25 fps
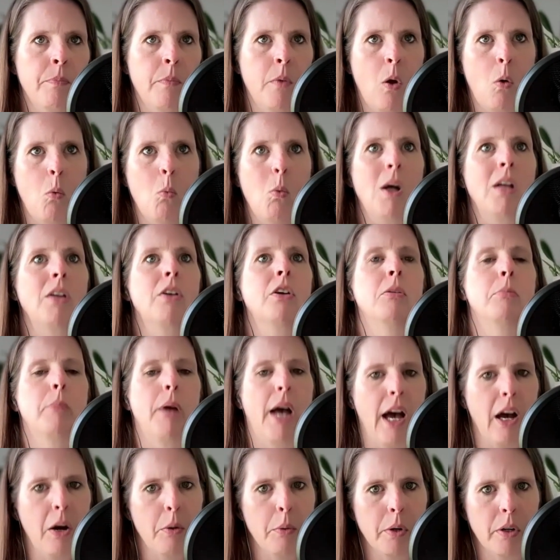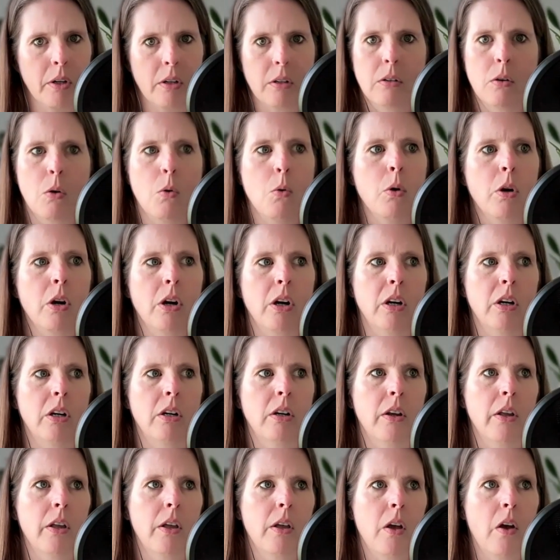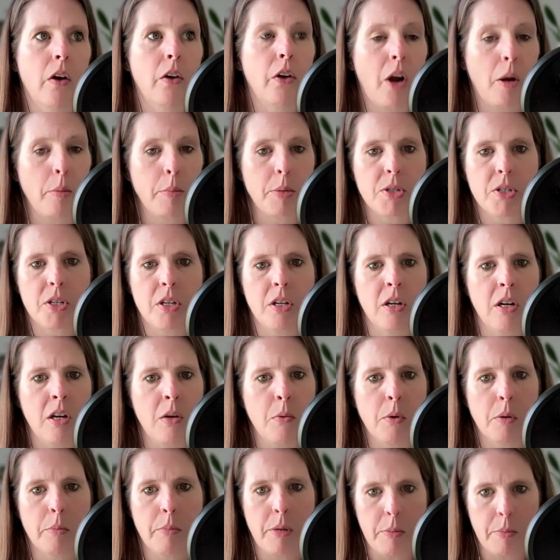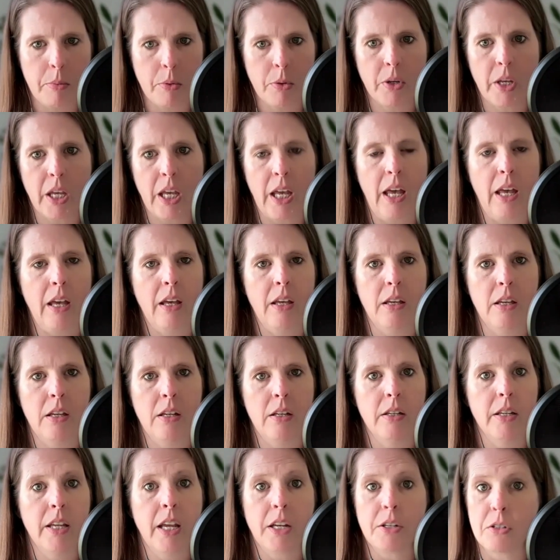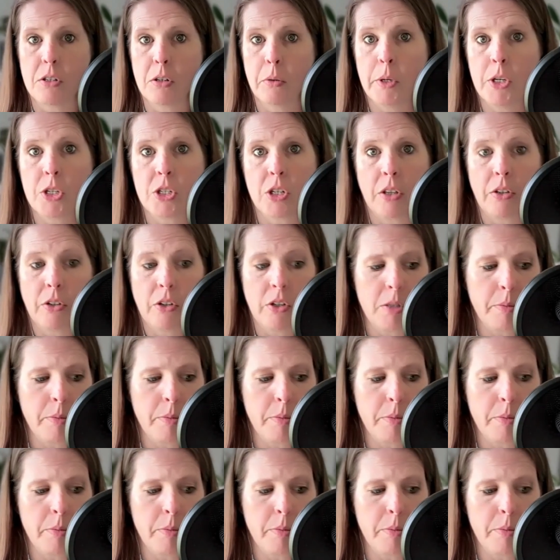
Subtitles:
welcome hour or an opportunity where people can get to know each other,